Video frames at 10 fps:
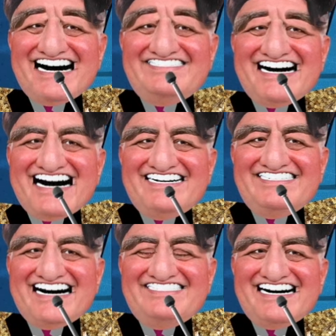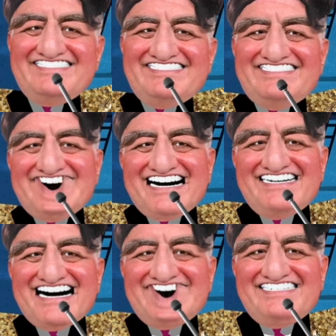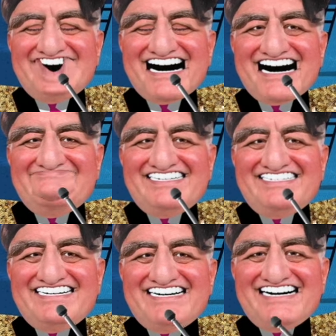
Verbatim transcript: high stakes tonight. What's going to happen?